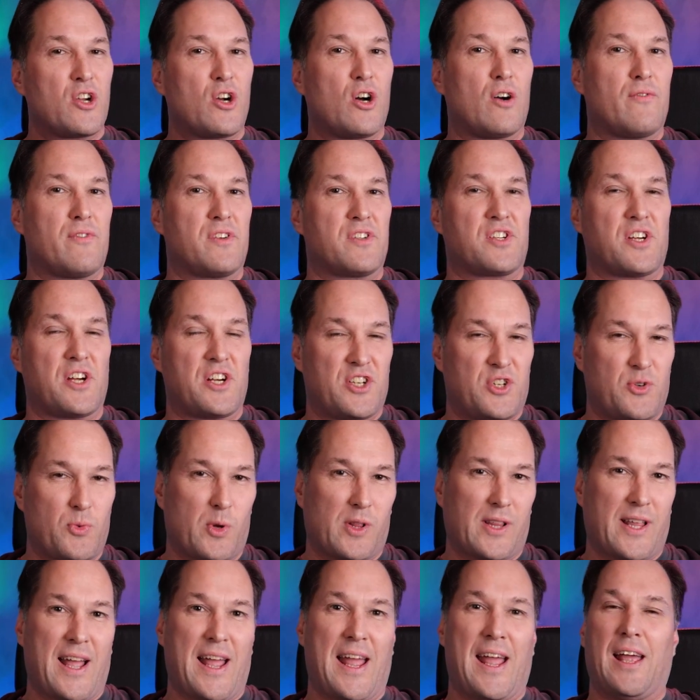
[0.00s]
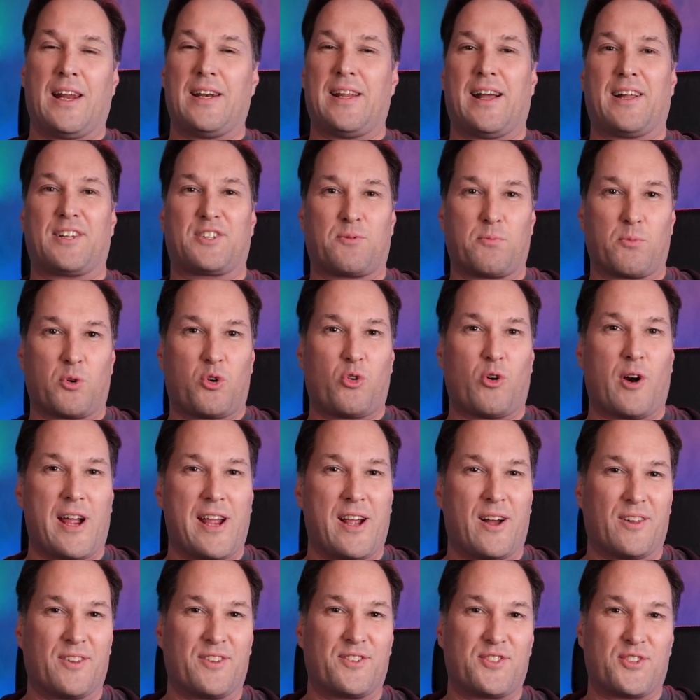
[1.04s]
conversation while they hand out some
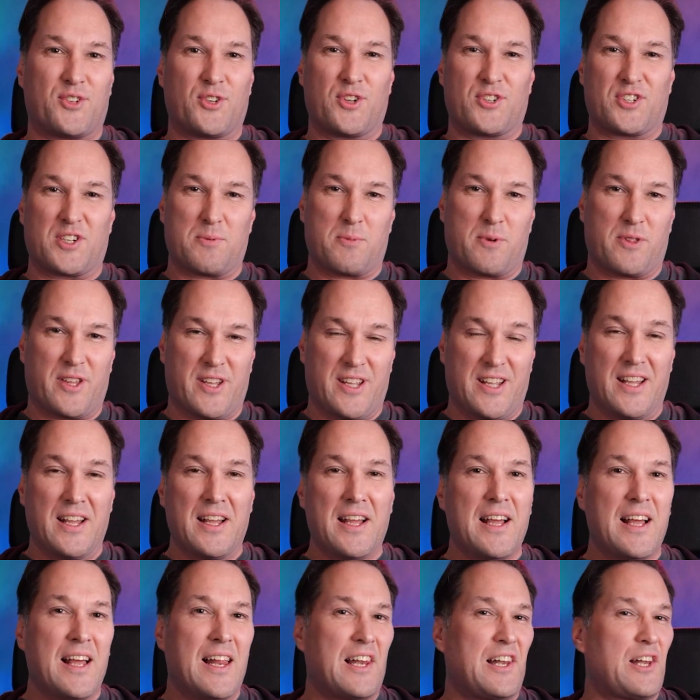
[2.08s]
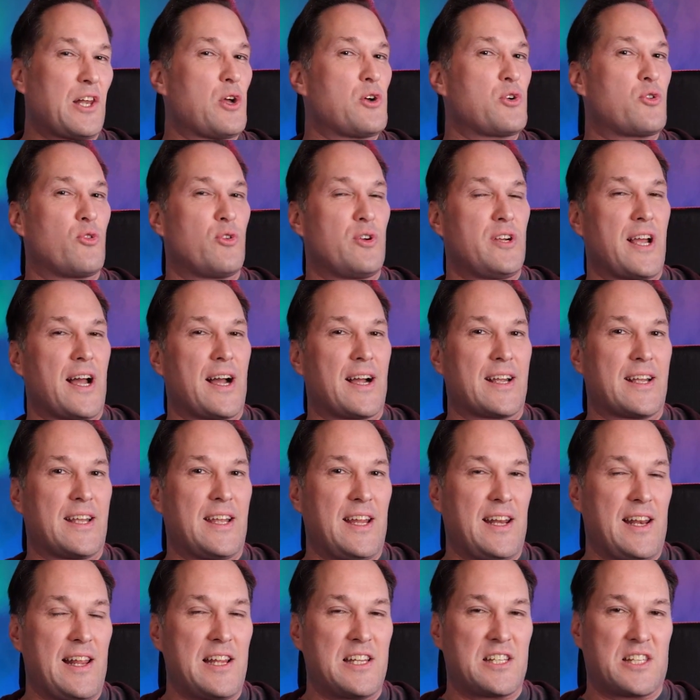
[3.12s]
crayons to some of the local young
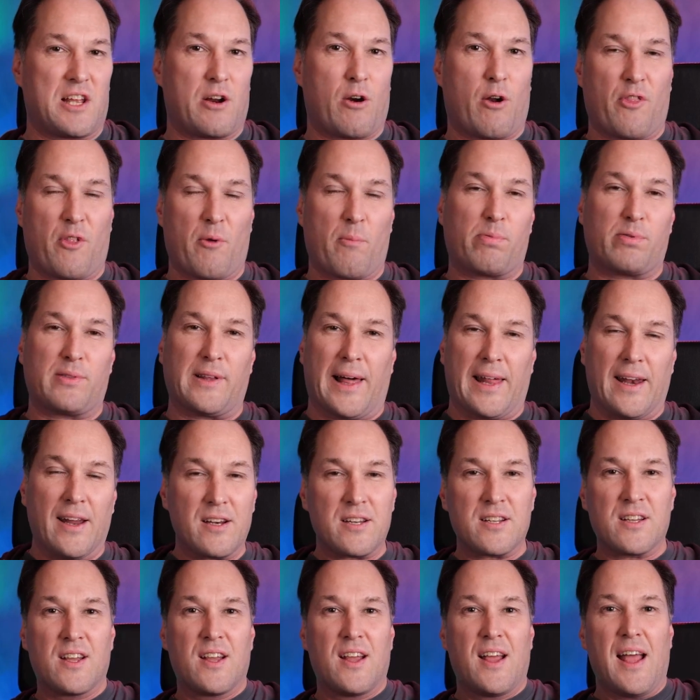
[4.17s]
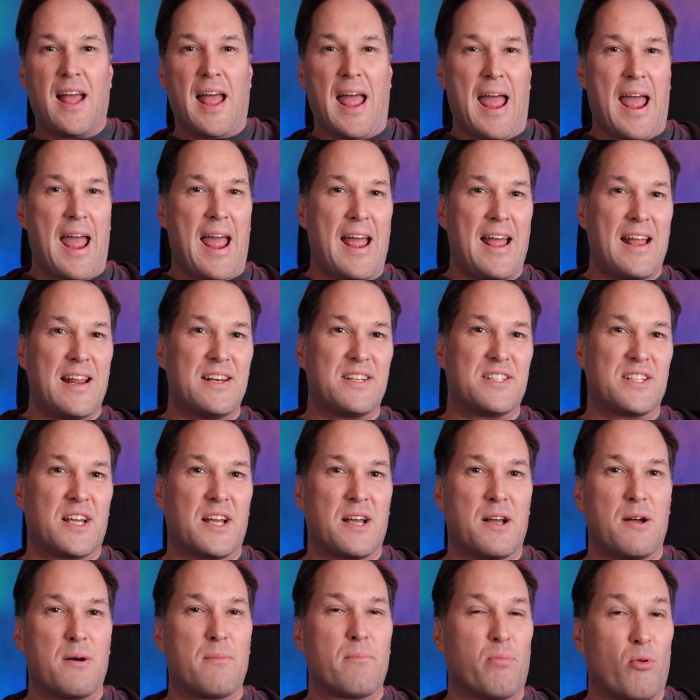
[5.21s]
kiddies there on the planet. And
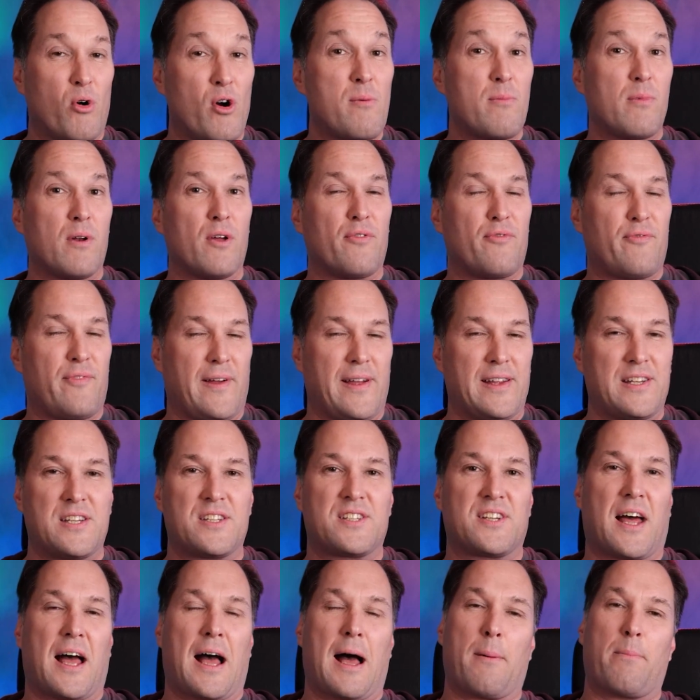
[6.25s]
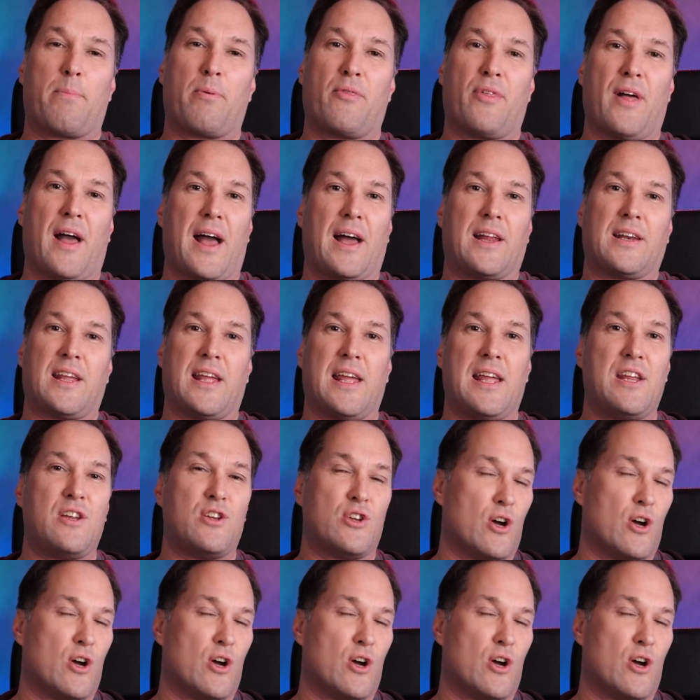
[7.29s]
Boimler fesses up that he